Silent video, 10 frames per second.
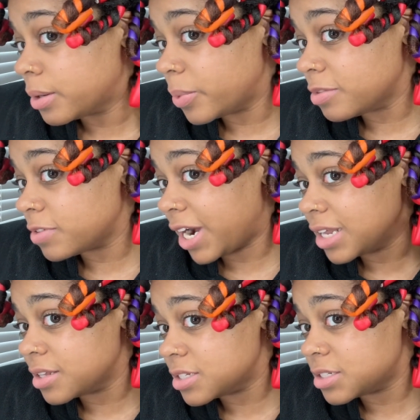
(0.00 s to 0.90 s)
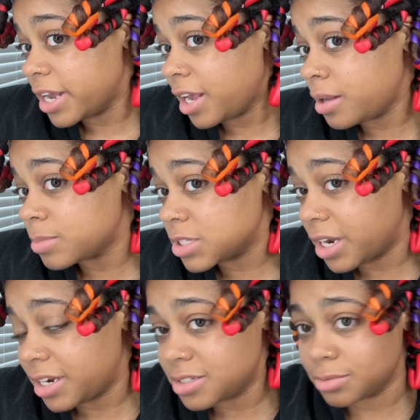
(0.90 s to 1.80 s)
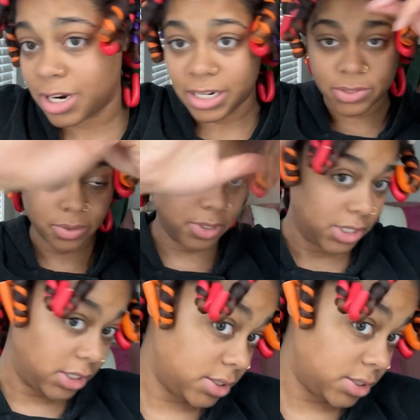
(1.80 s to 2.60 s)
We've got the same size rods on each